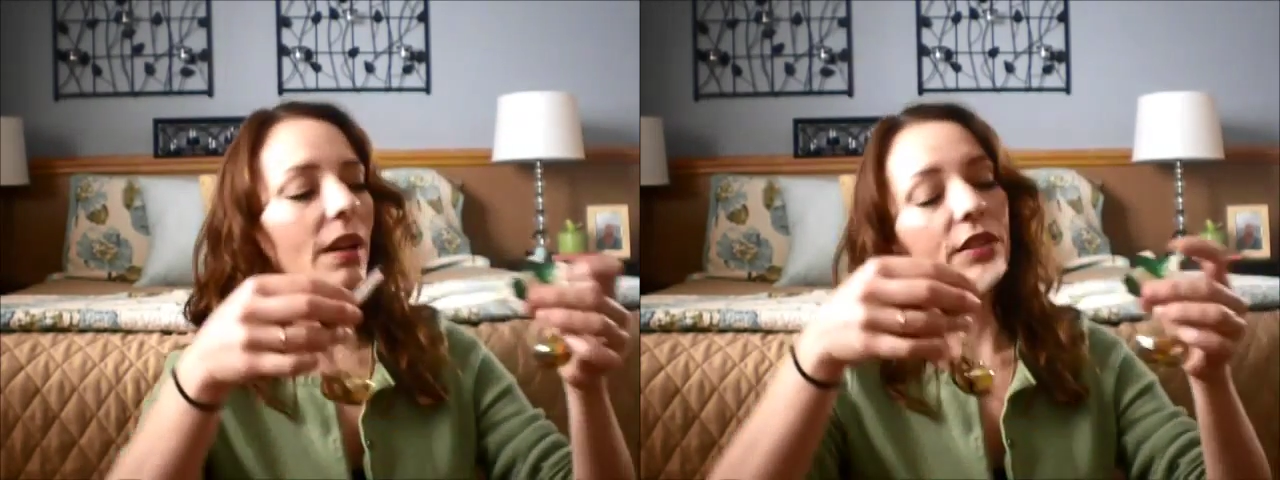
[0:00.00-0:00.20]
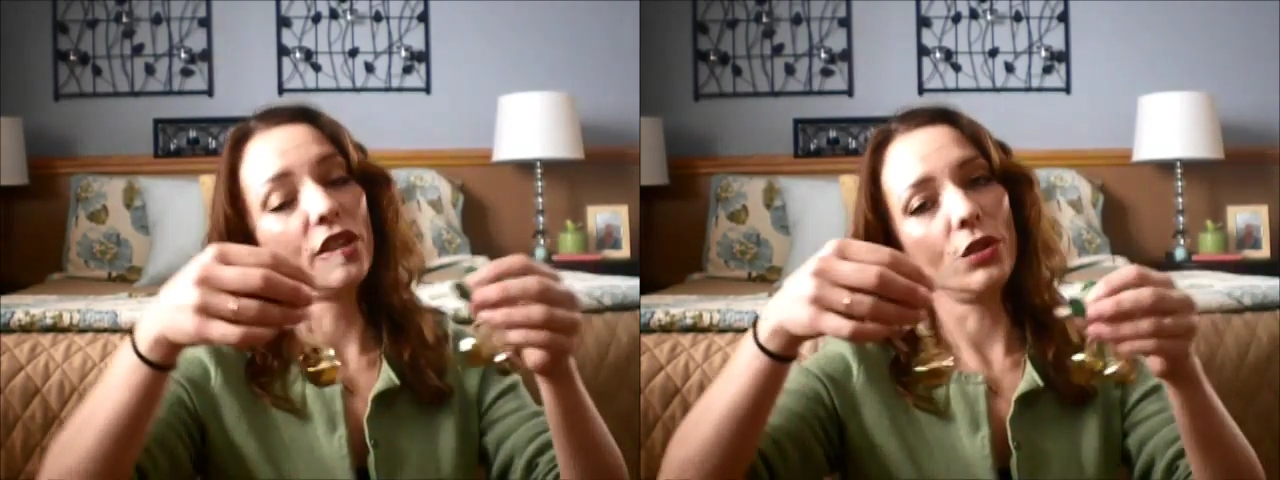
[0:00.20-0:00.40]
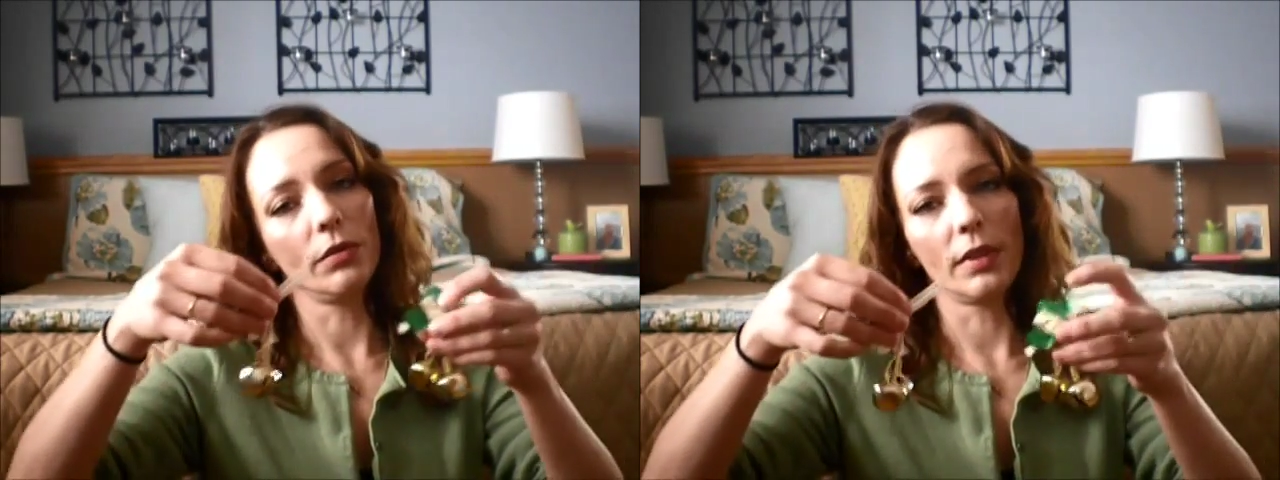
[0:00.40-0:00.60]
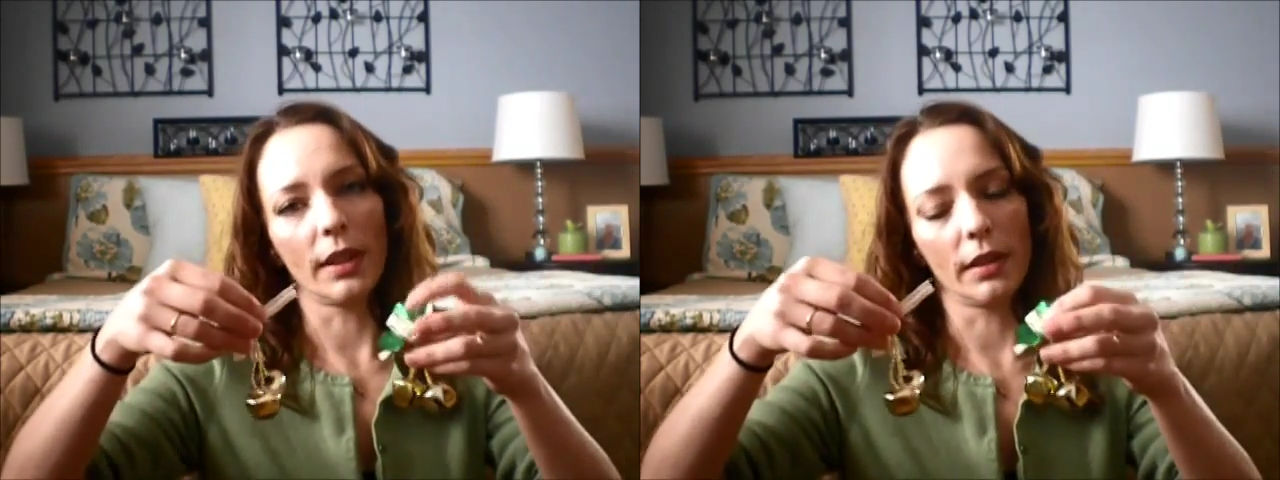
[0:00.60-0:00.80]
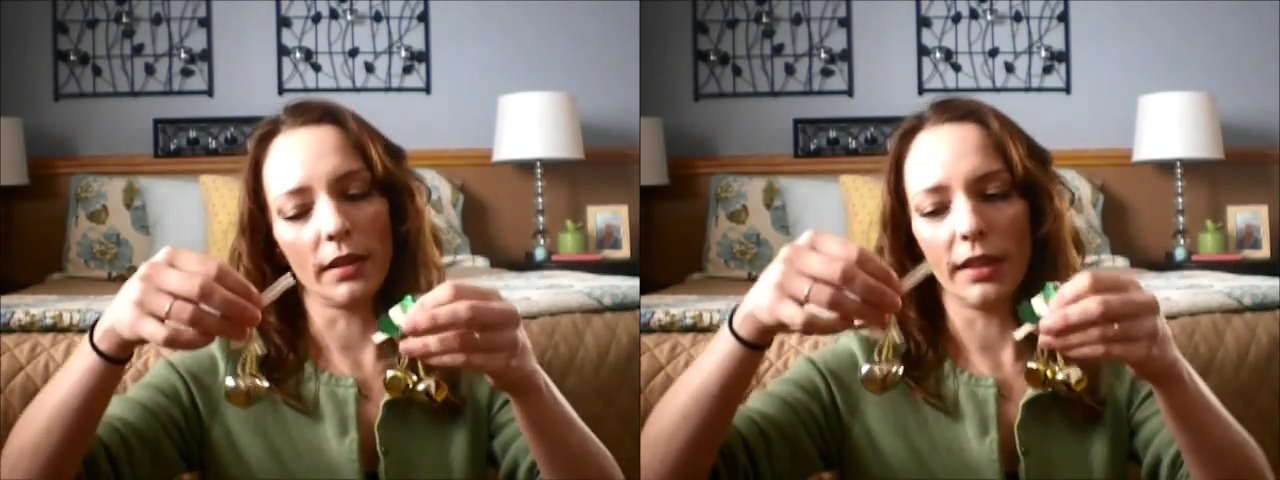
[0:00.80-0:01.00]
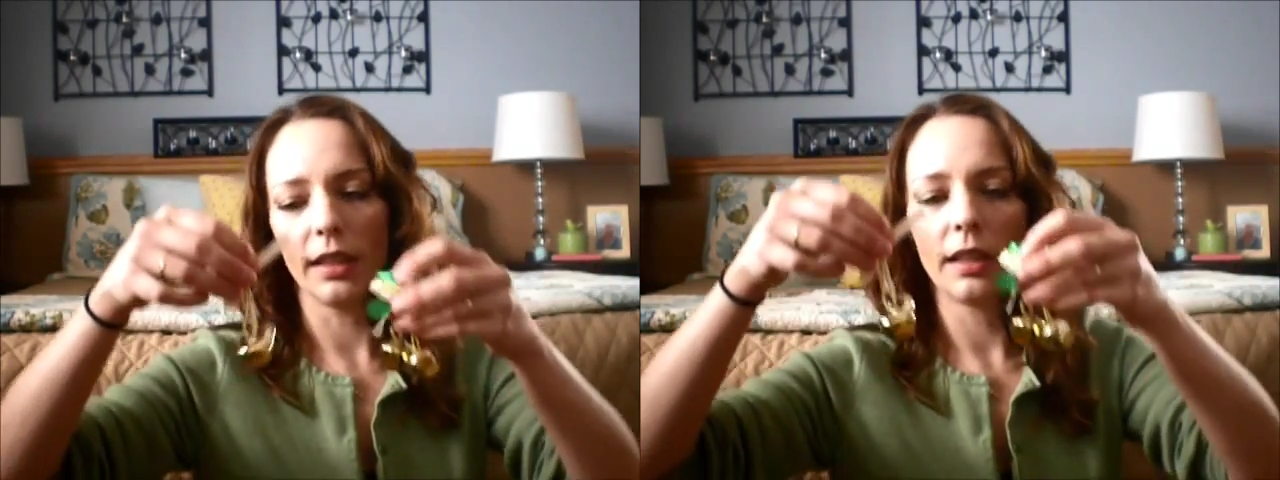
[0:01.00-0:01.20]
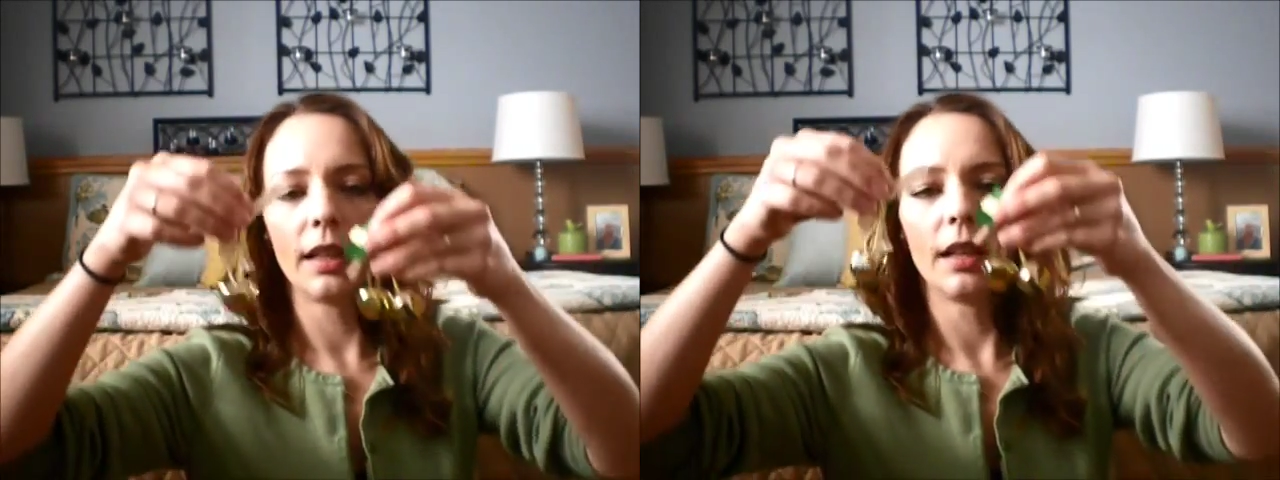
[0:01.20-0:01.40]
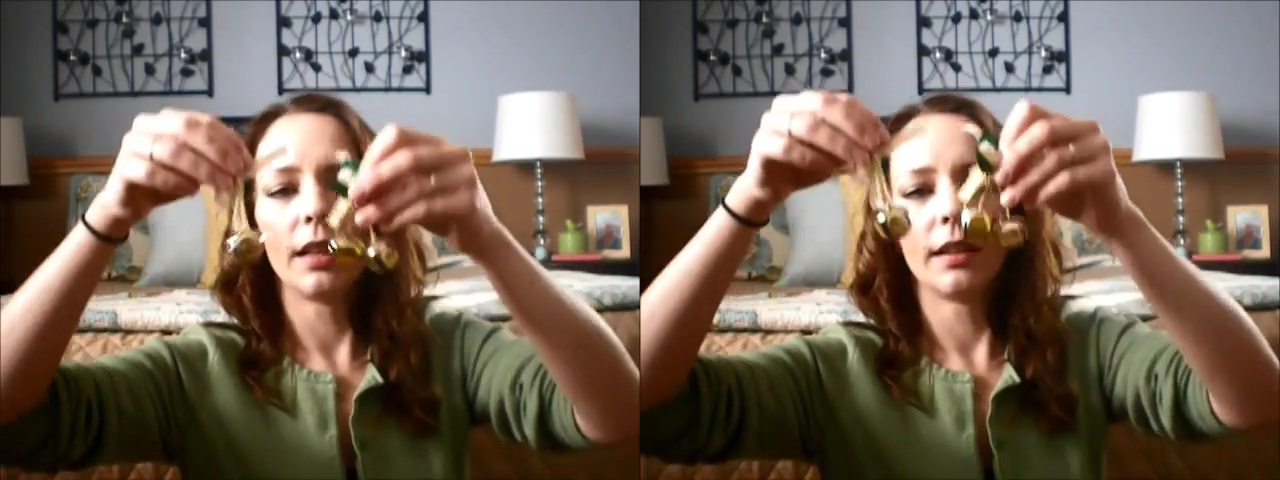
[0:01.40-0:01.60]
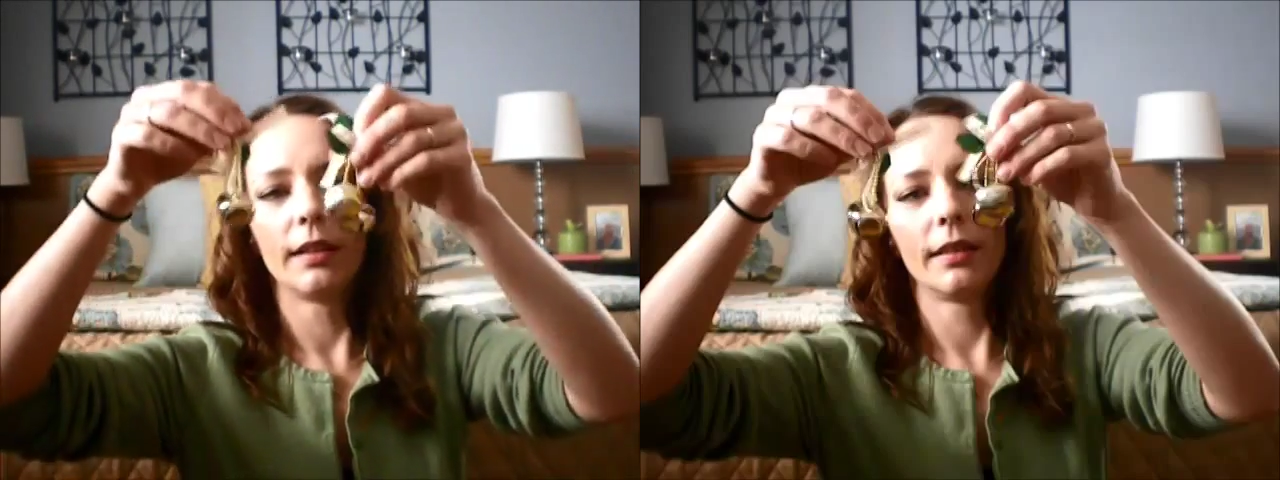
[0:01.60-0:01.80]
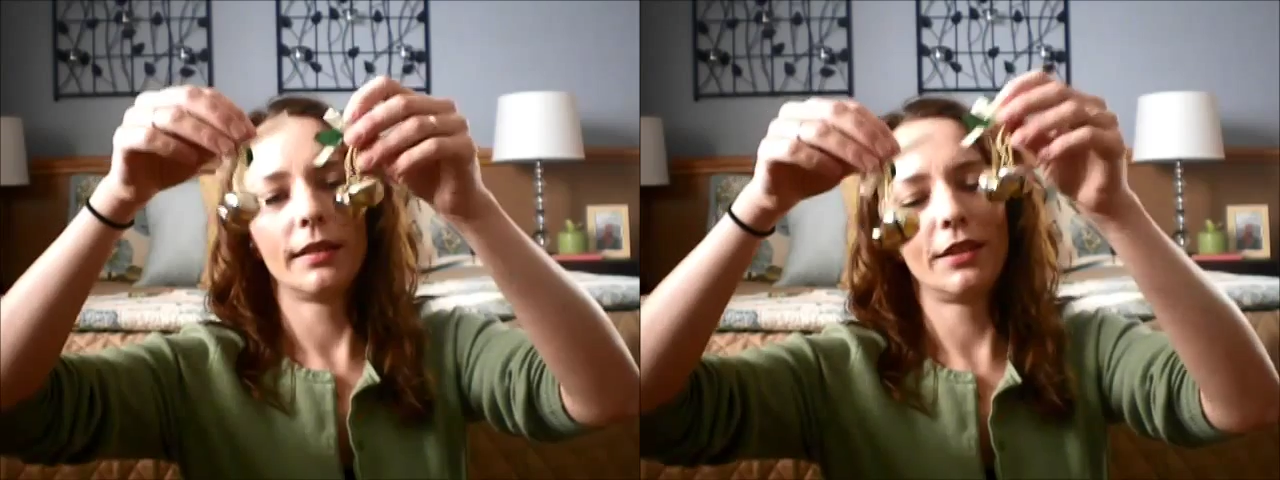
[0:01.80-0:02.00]
Well, two, technically.
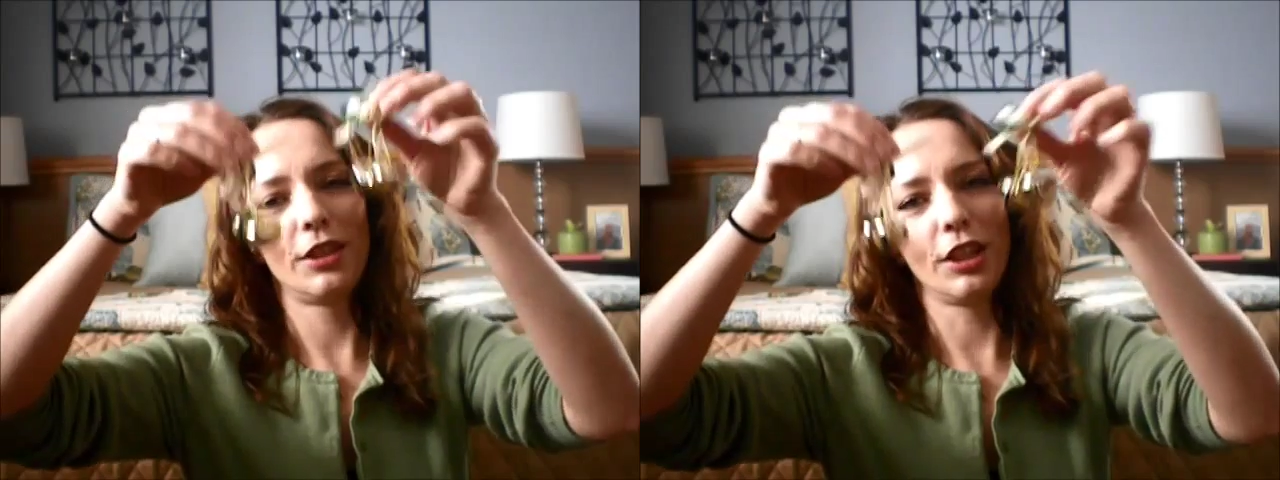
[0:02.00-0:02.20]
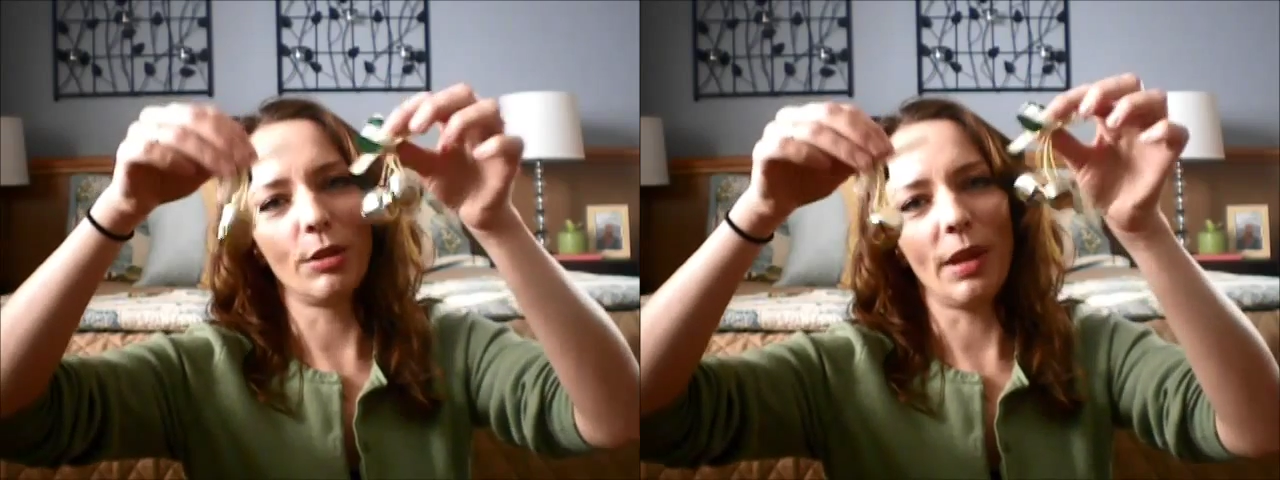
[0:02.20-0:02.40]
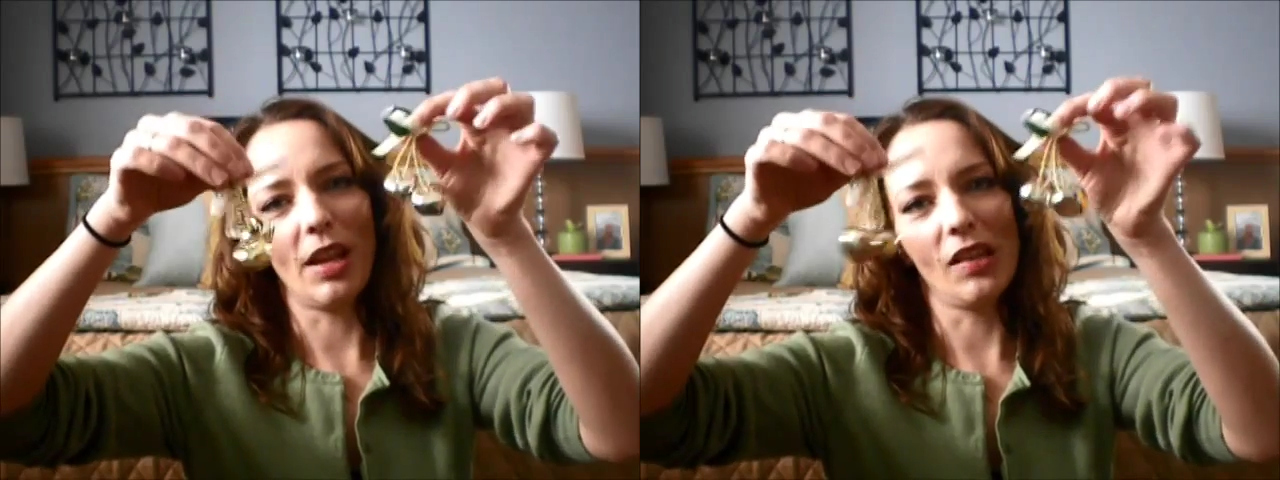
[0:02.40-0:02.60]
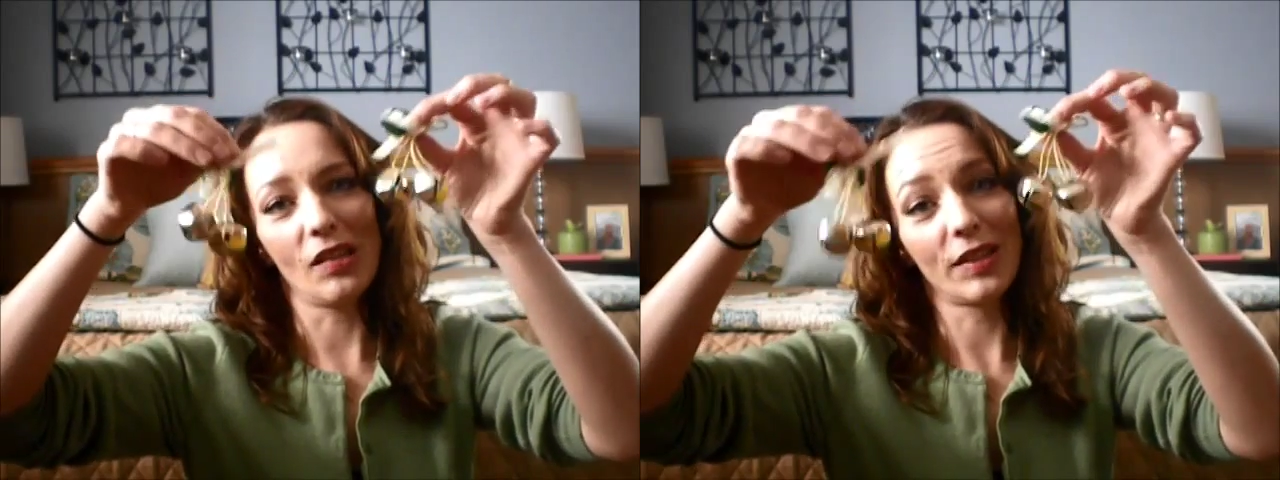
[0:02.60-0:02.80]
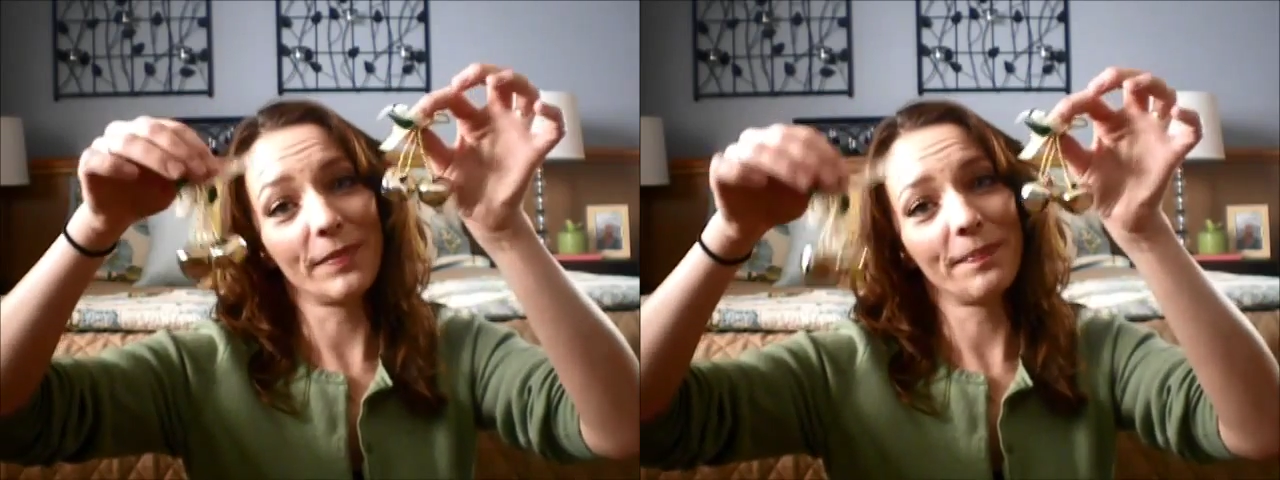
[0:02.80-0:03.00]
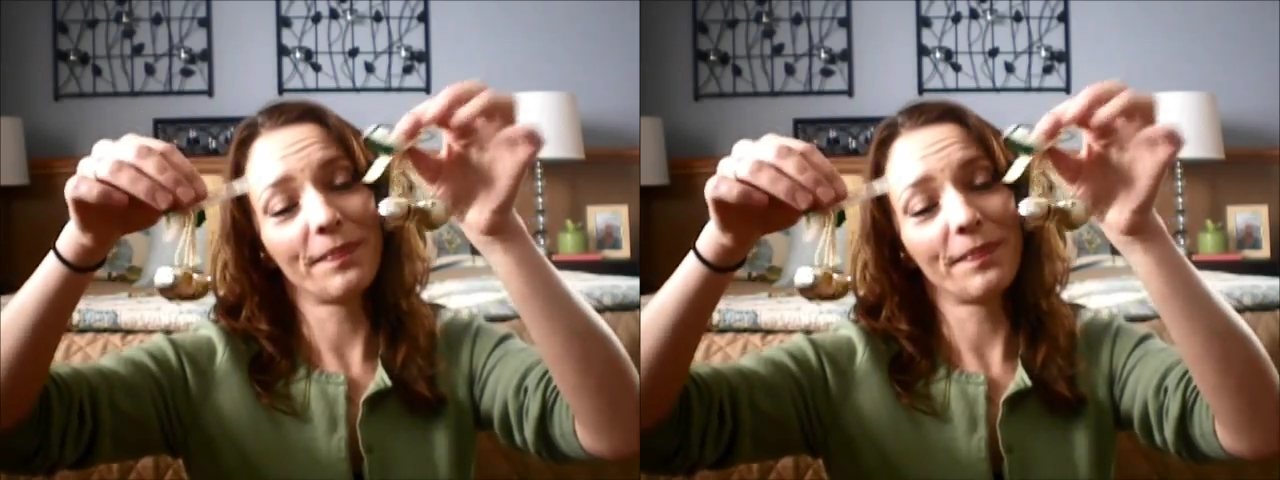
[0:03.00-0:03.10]
Jingle bells.